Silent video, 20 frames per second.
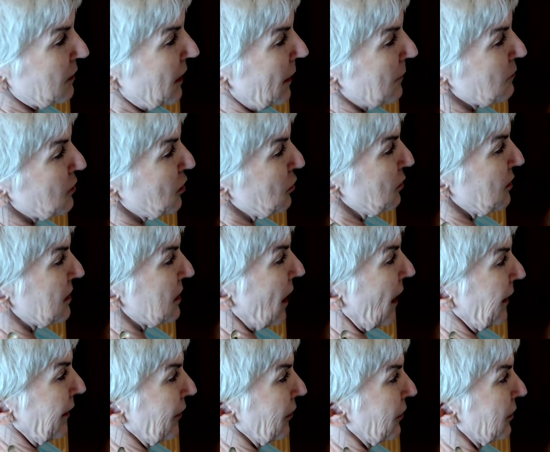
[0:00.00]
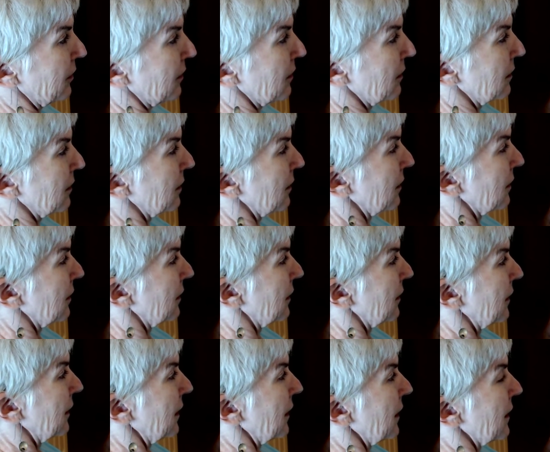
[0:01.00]
she was tired.
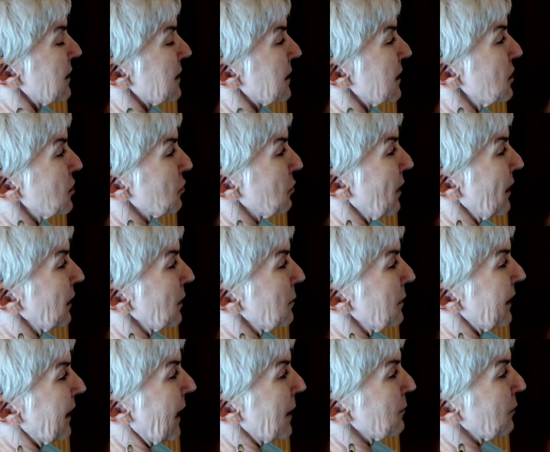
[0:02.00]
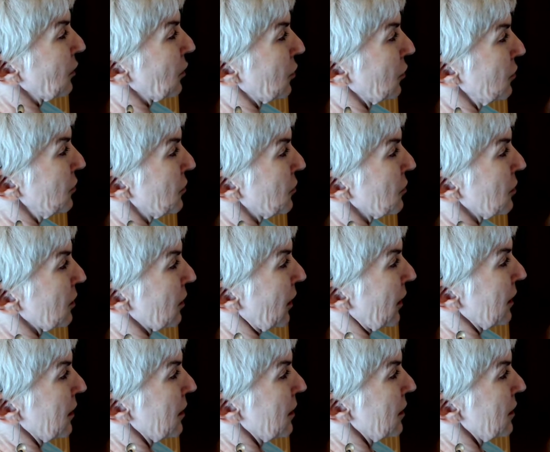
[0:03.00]
Cinderella became a good cook.
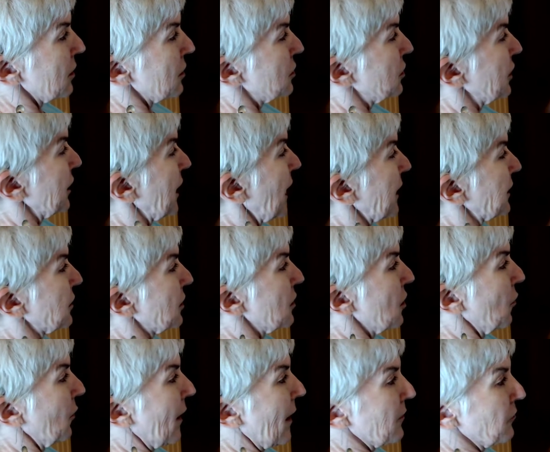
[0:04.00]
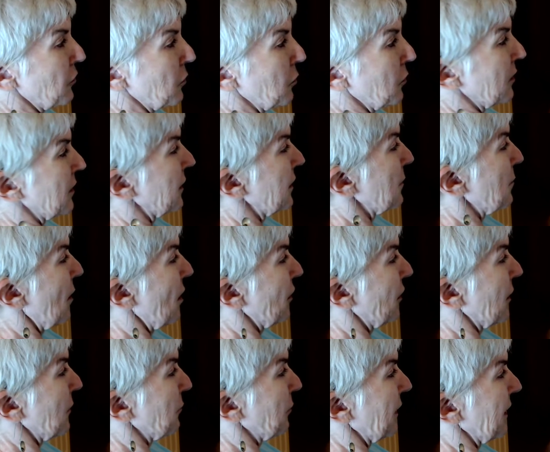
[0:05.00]
She got to know everyone in the
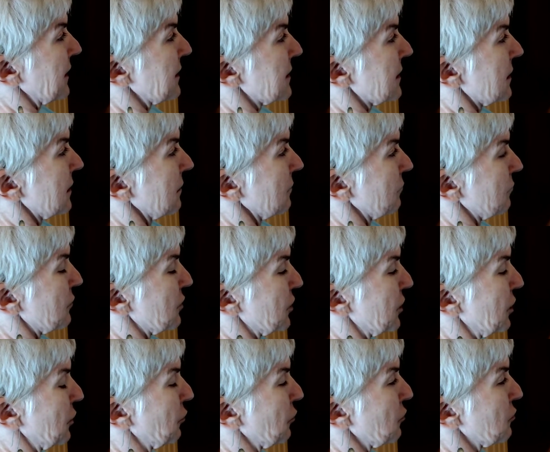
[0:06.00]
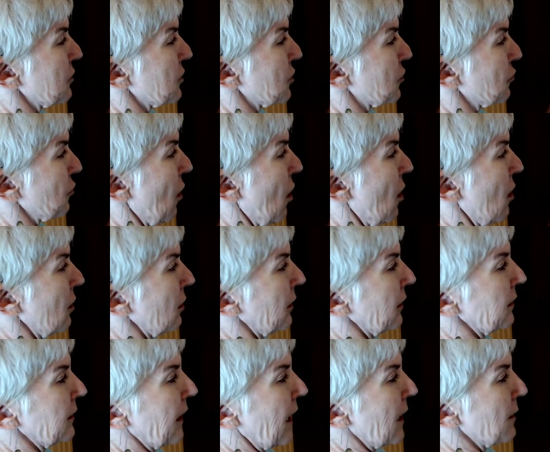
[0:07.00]
marketplace. She grew strong
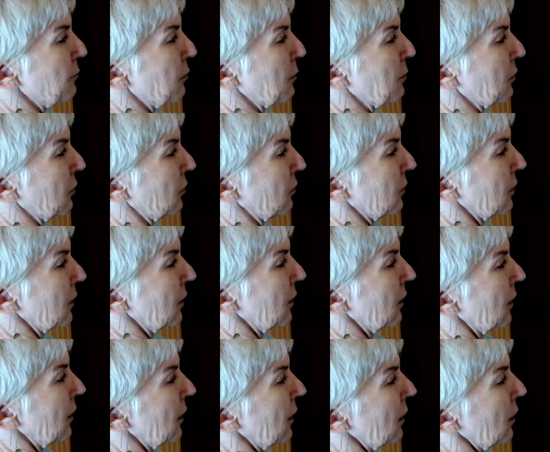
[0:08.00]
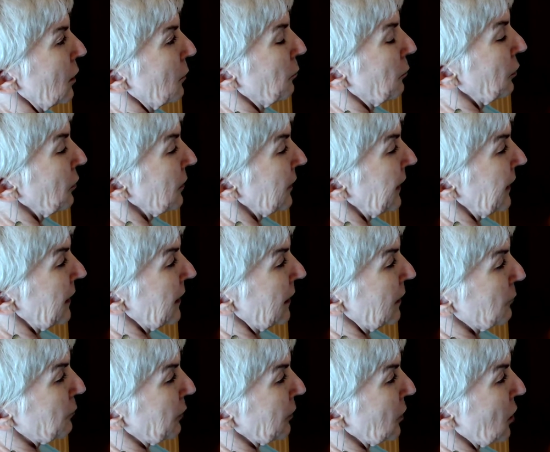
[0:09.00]
and capable. Perlita and
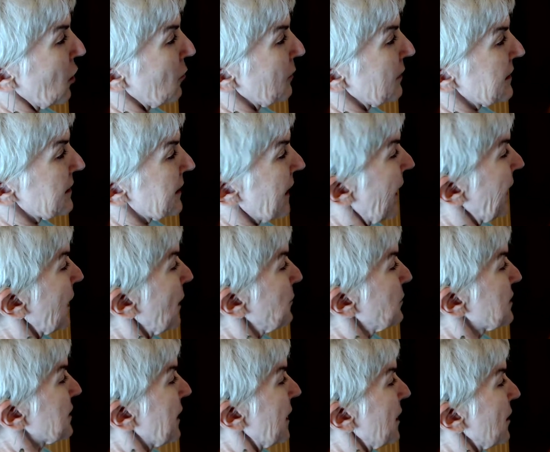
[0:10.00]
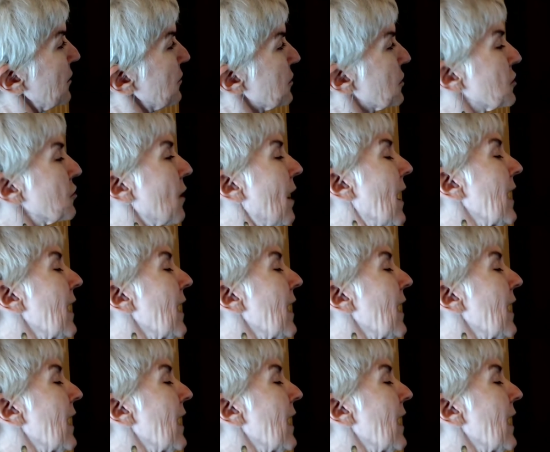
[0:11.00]
Paloma sat upstairs trying